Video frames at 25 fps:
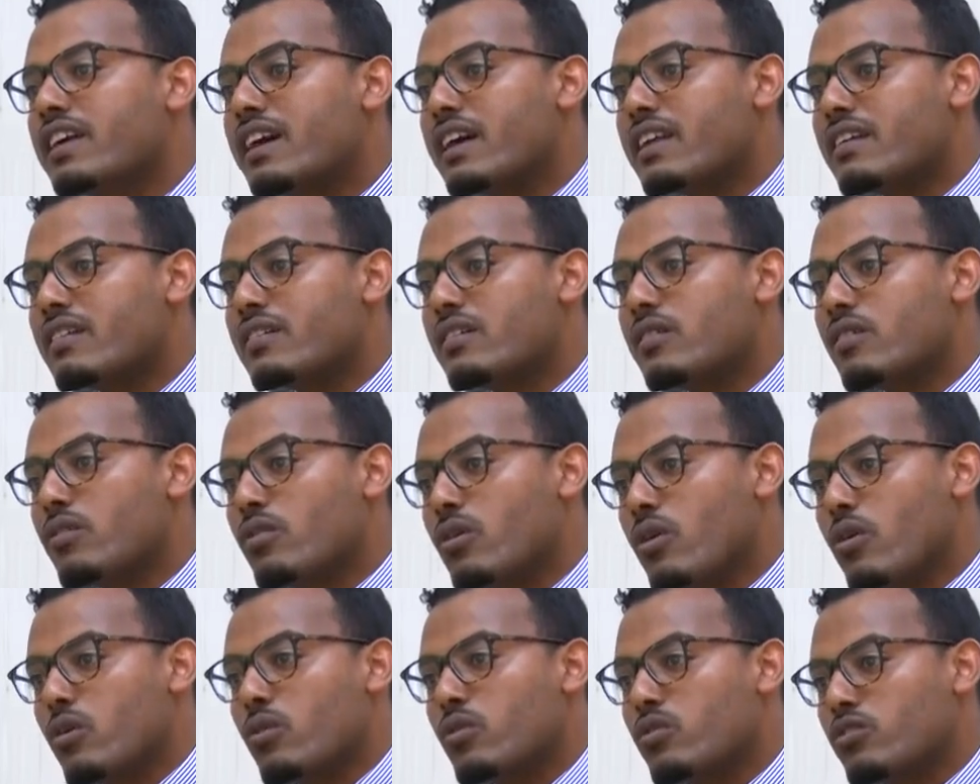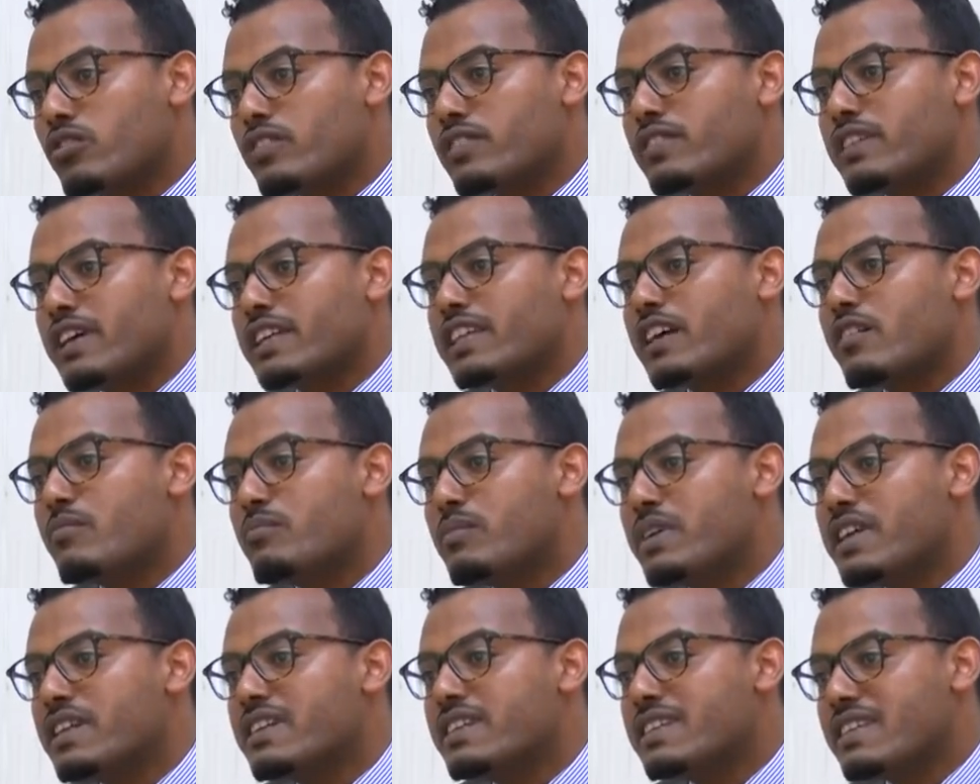are laws that have
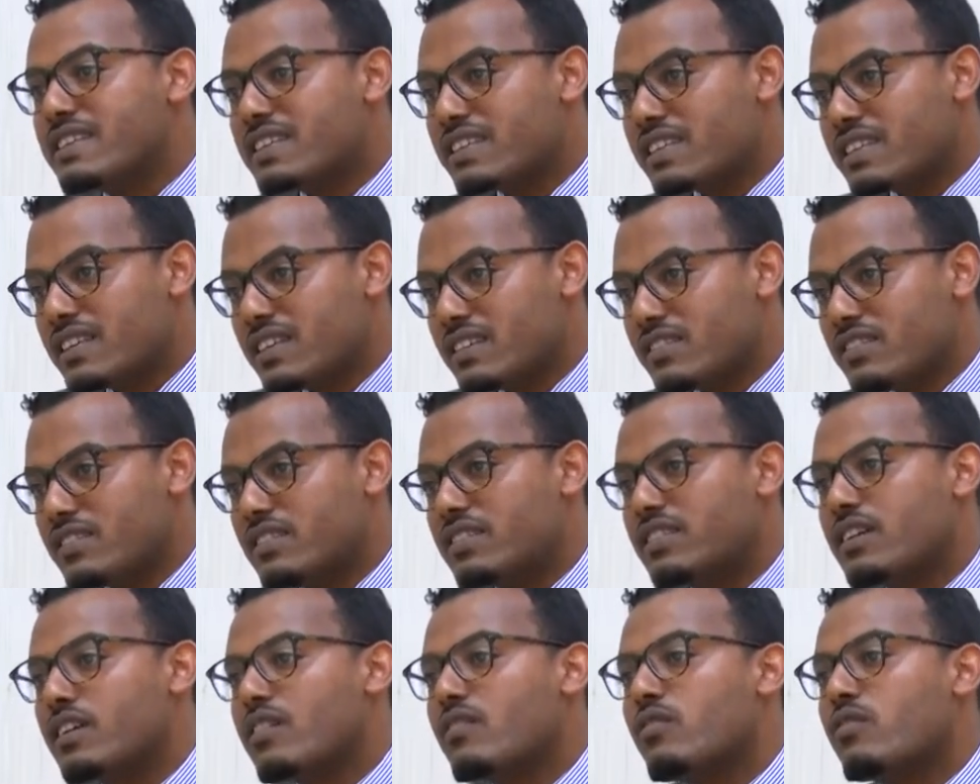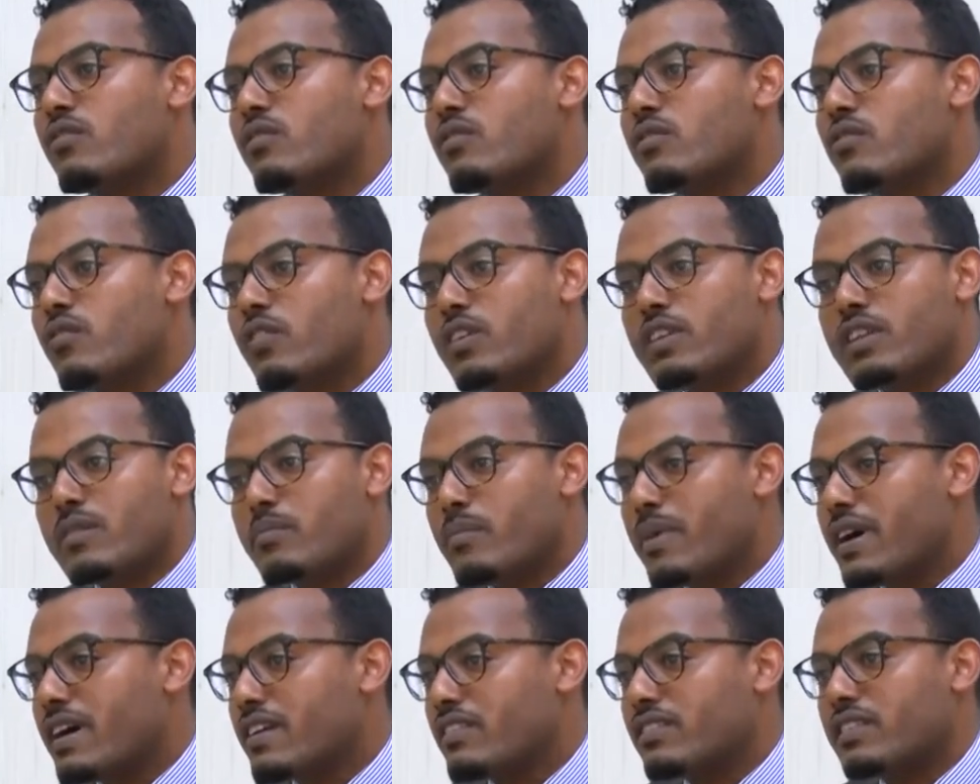been discussed for the
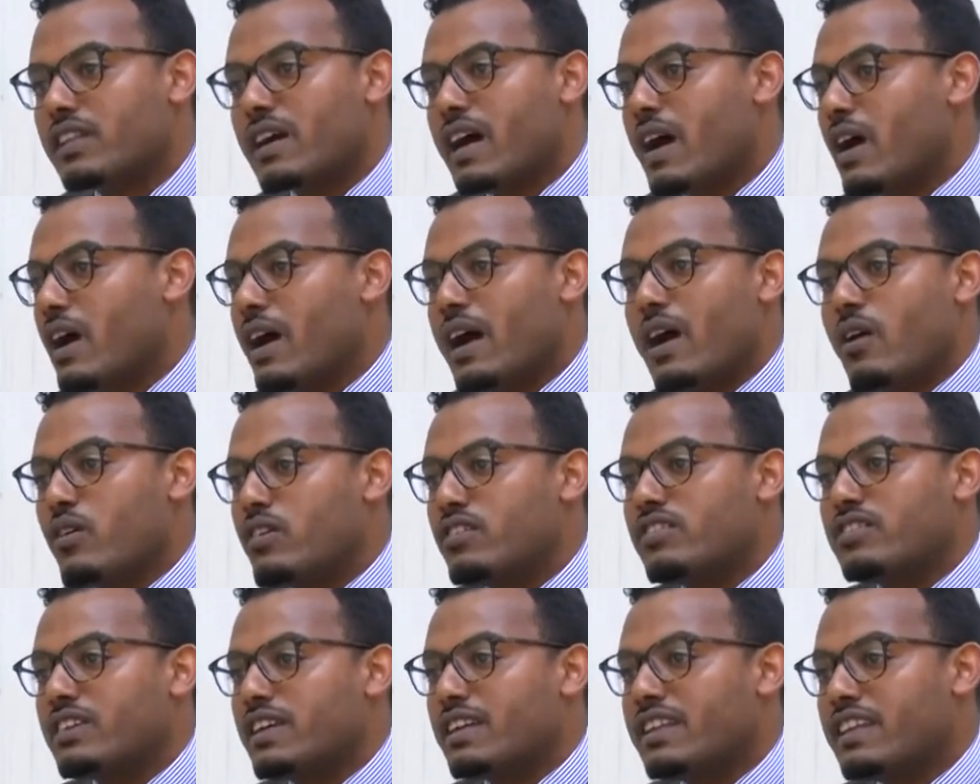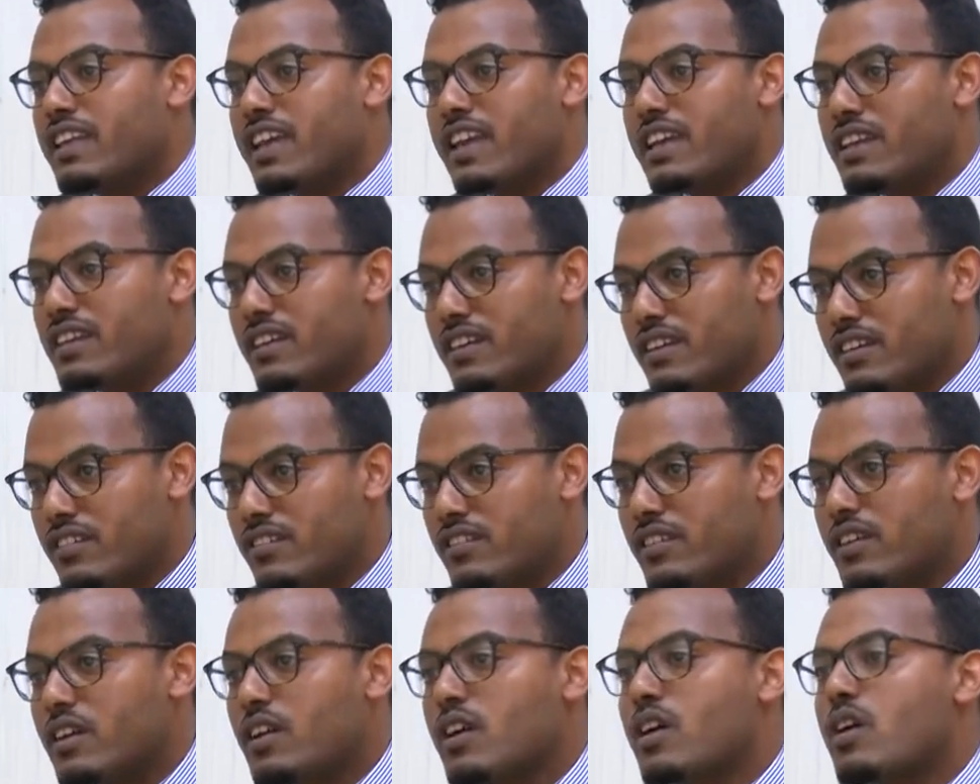past, I would say, 10
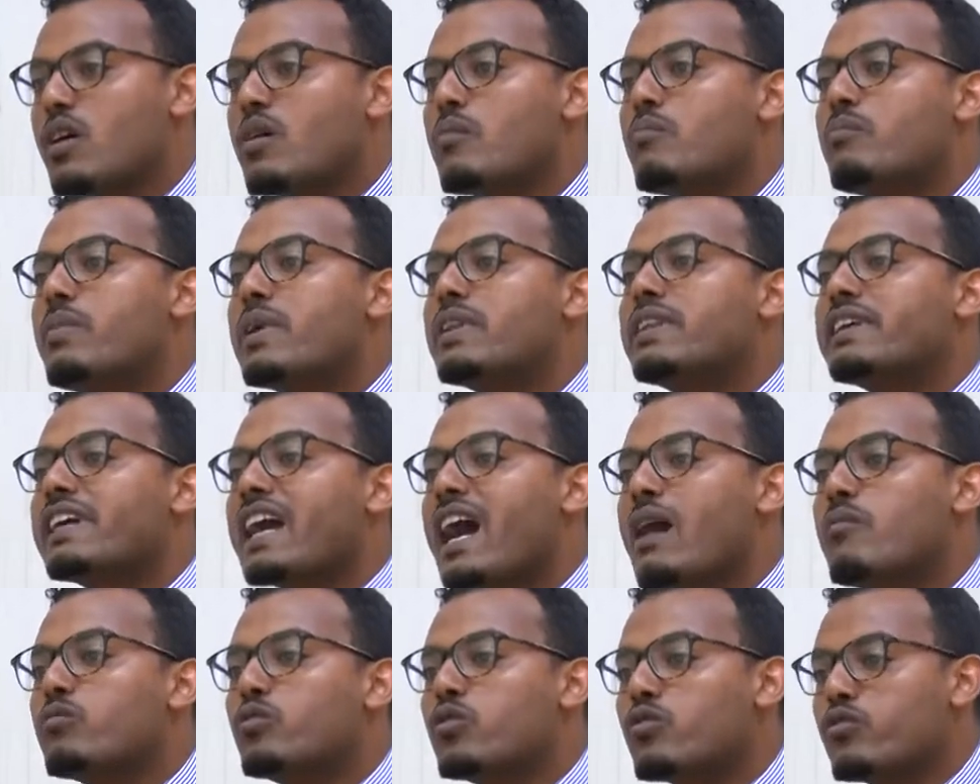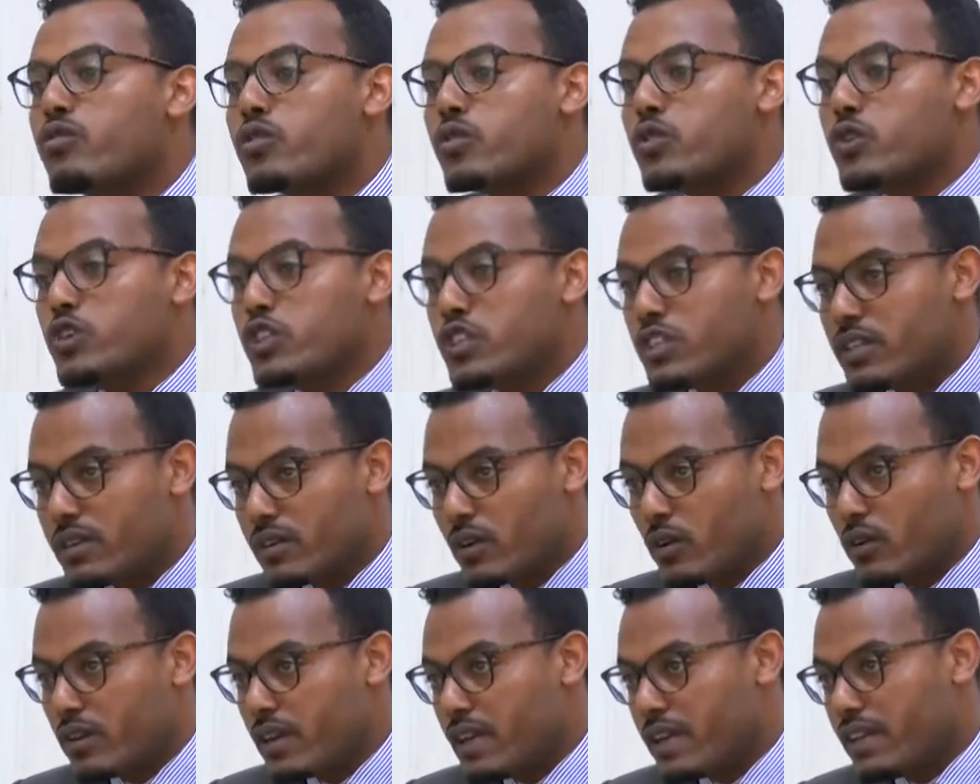years, but come to fruition
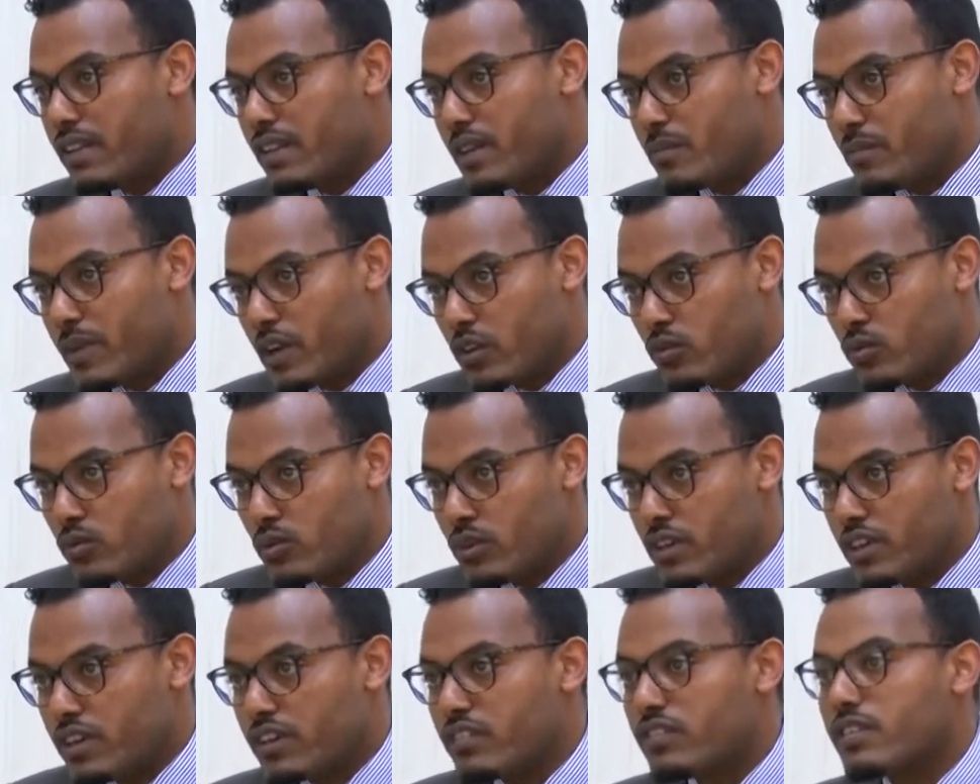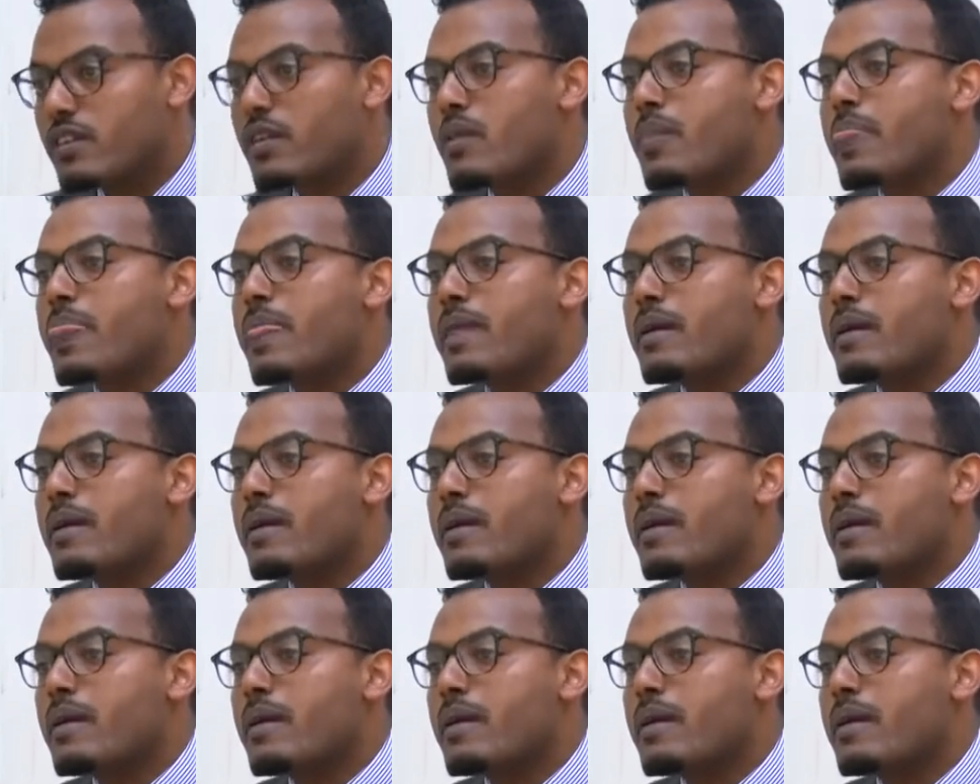only in the past 2 years.